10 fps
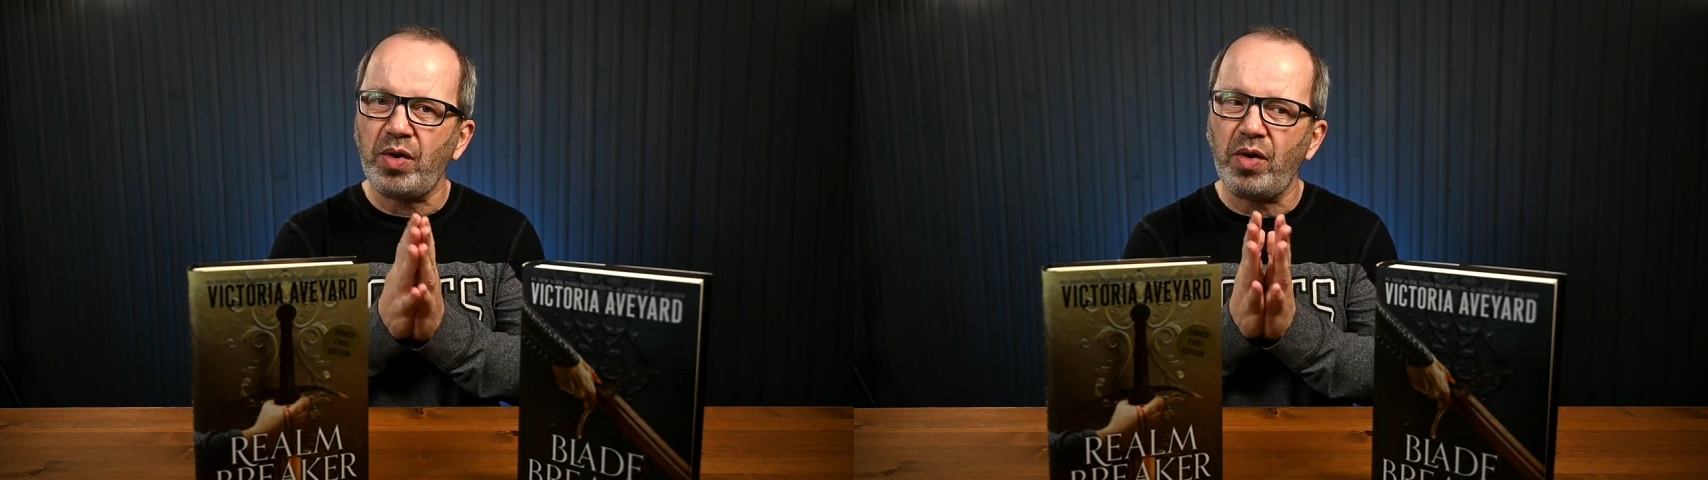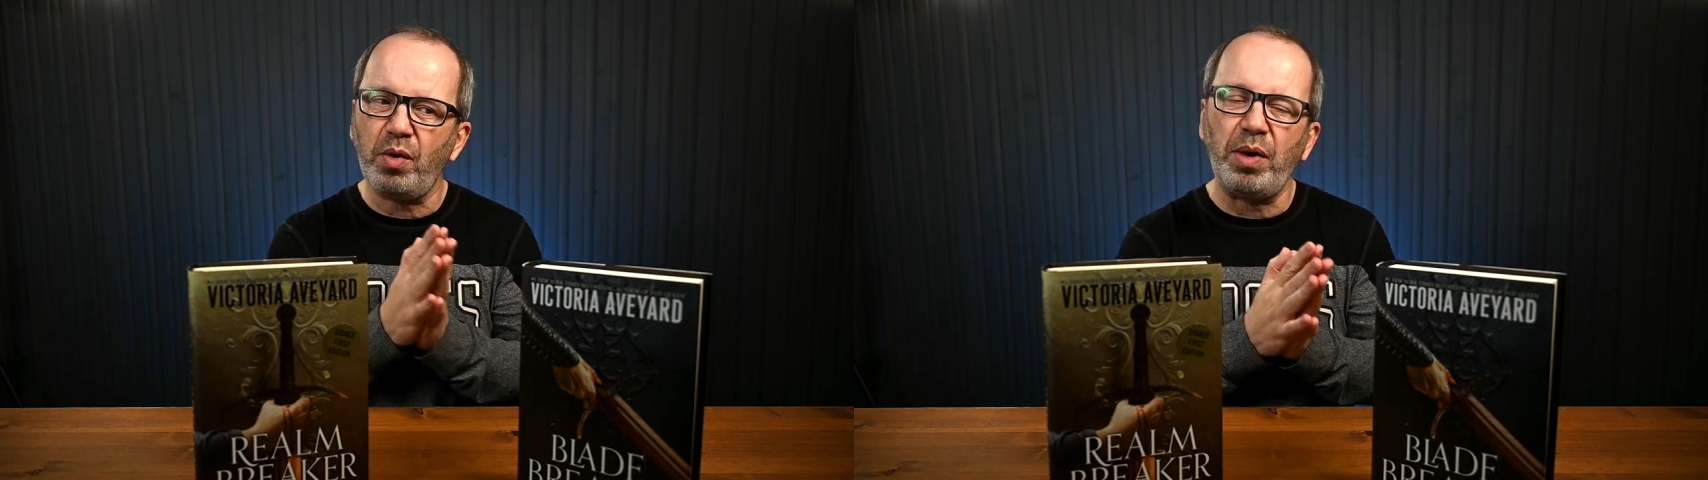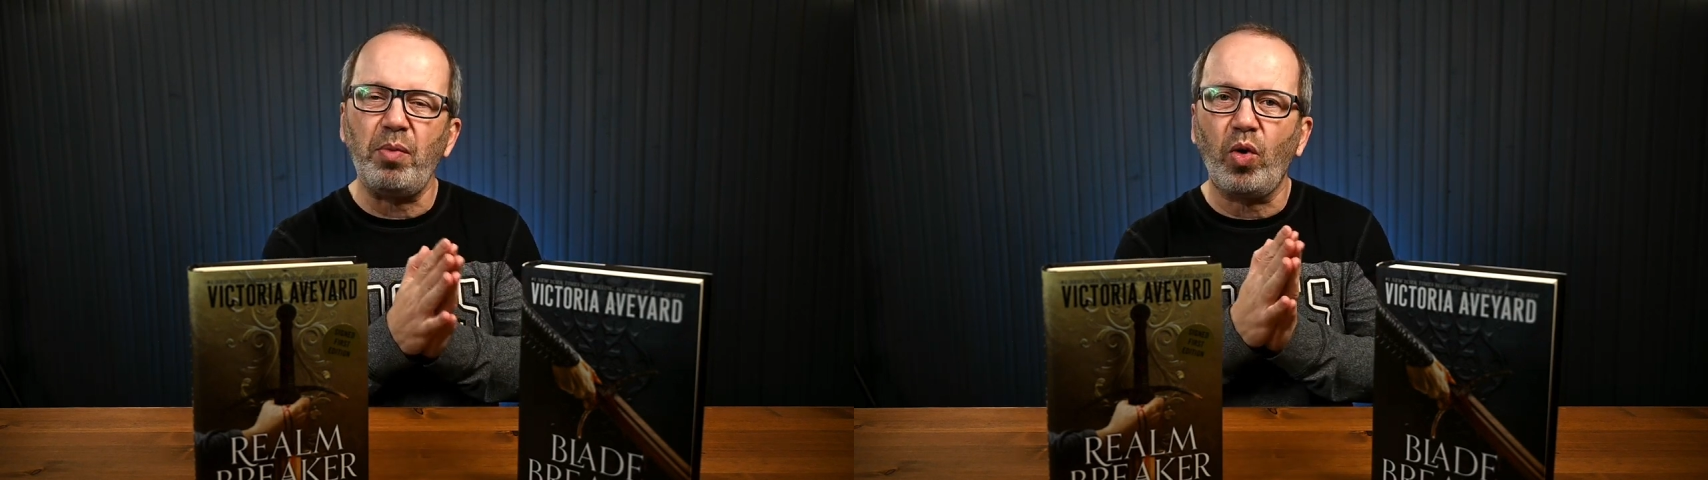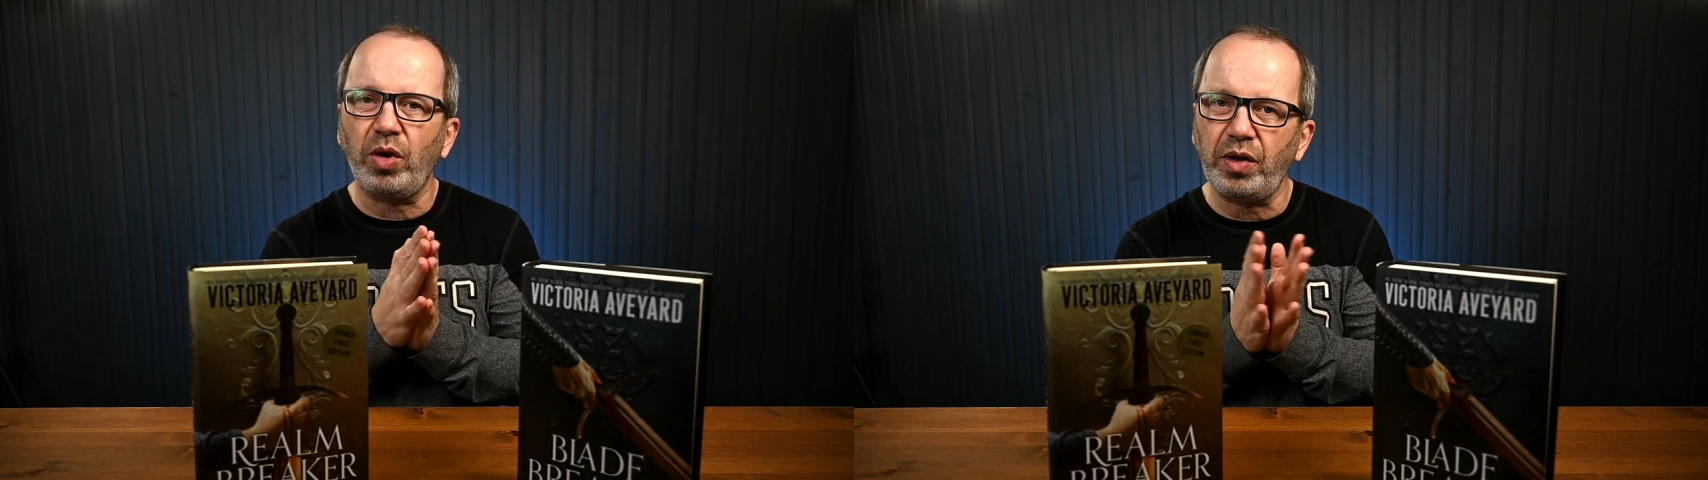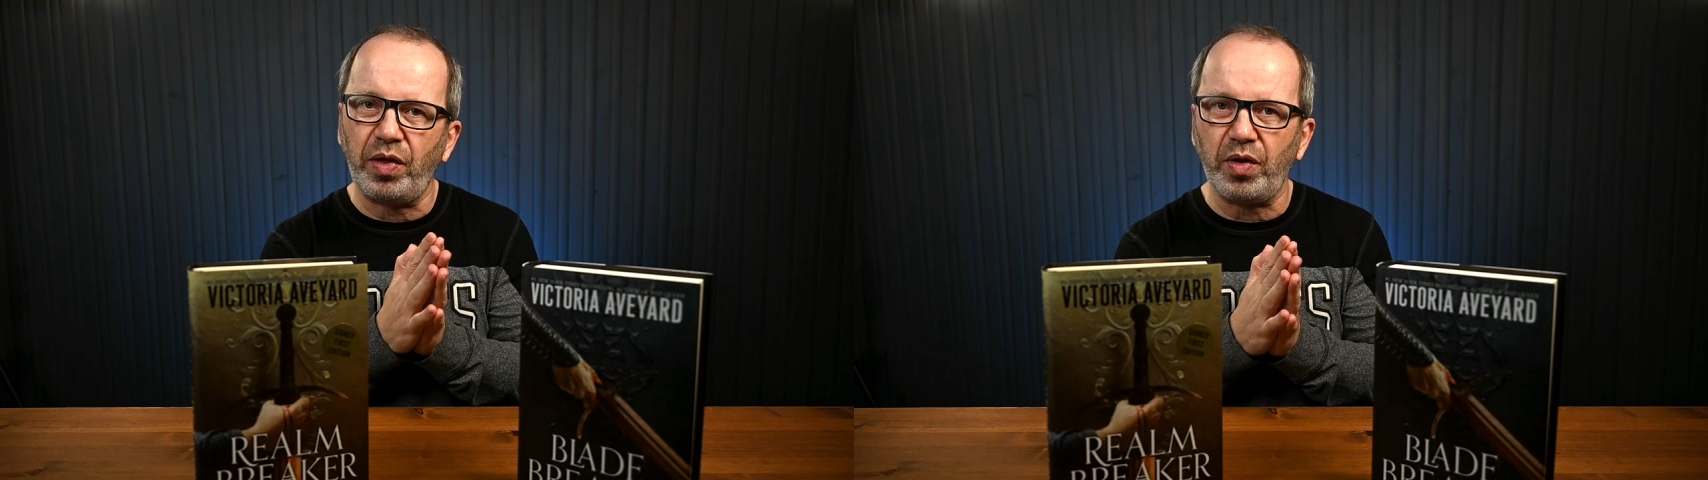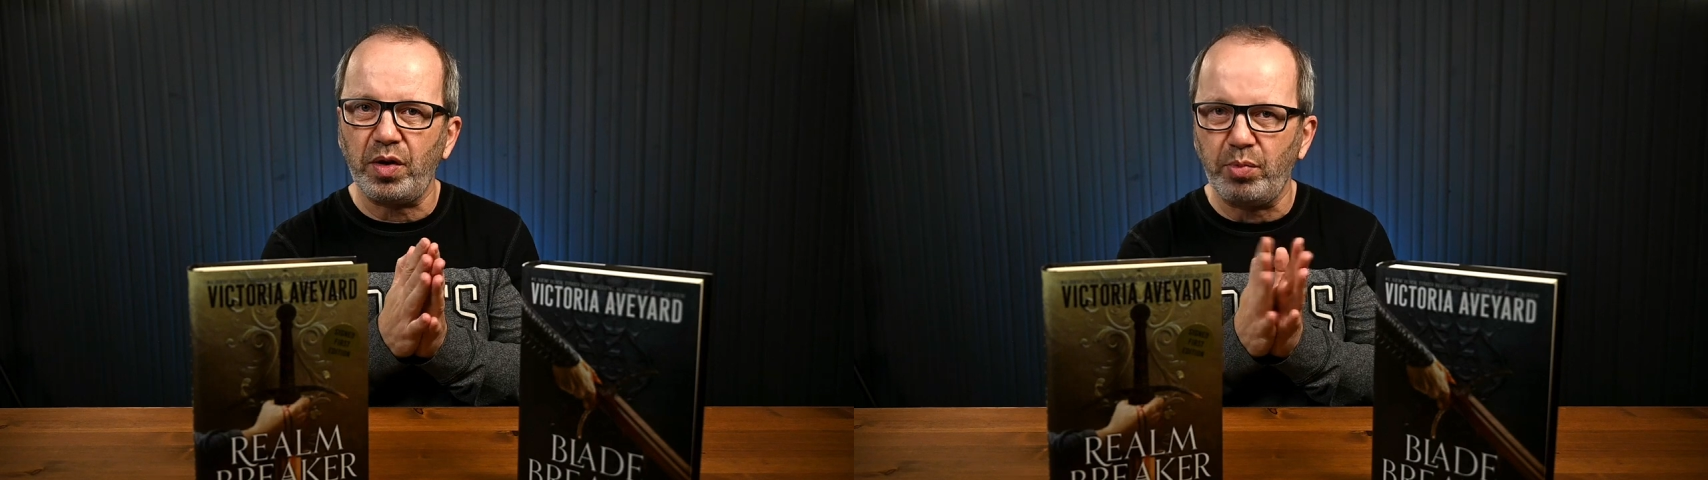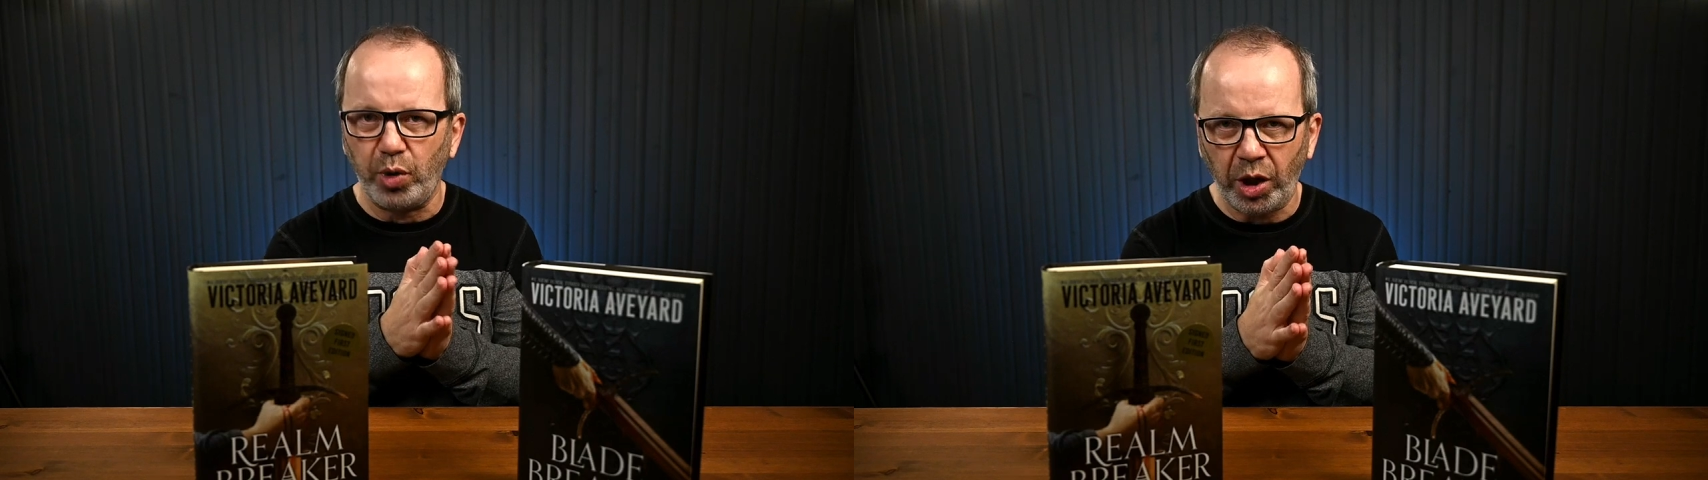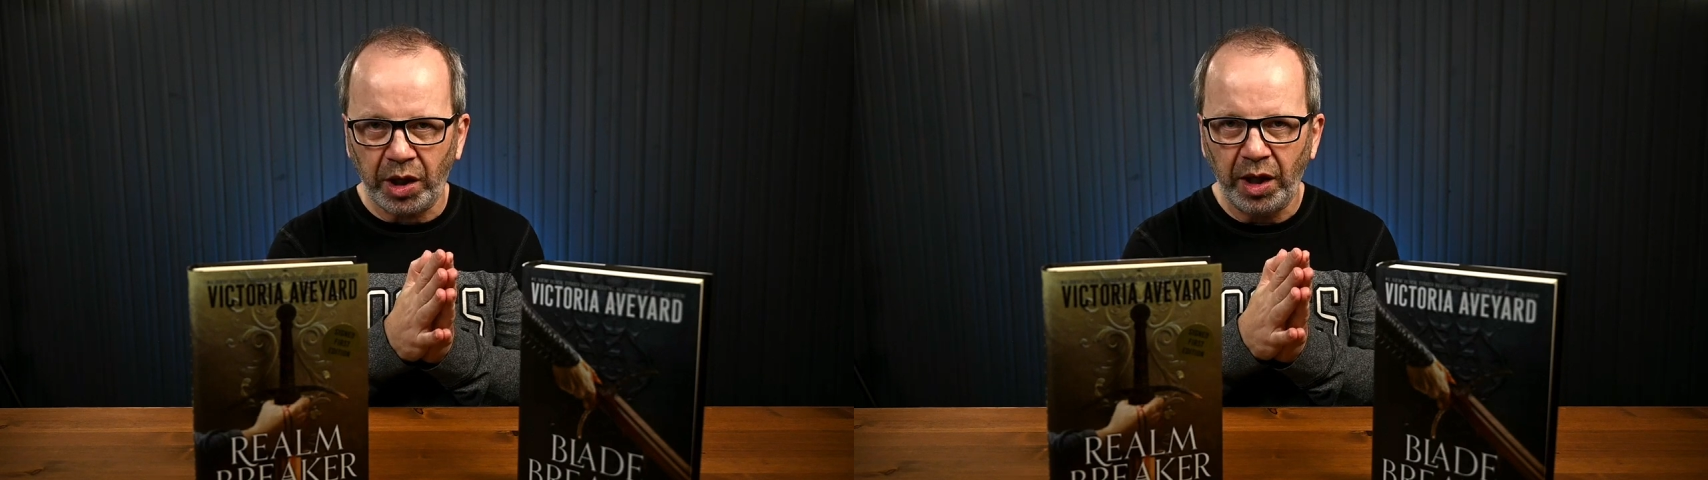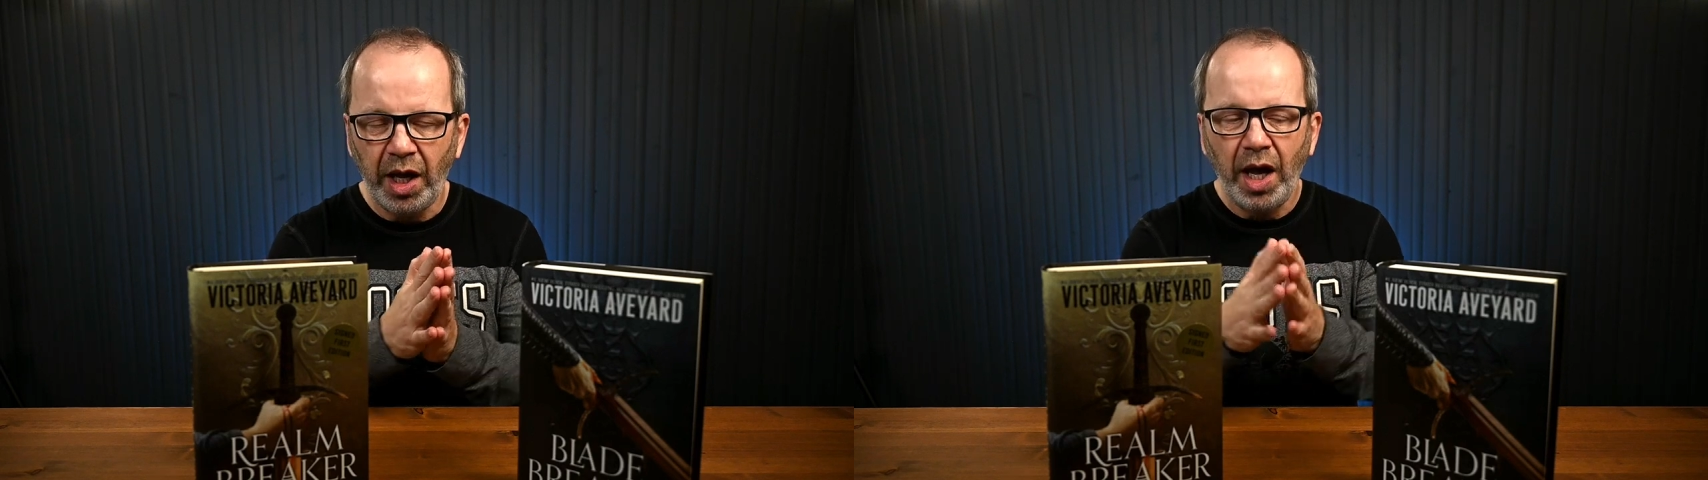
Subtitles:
her a bit more in the third book,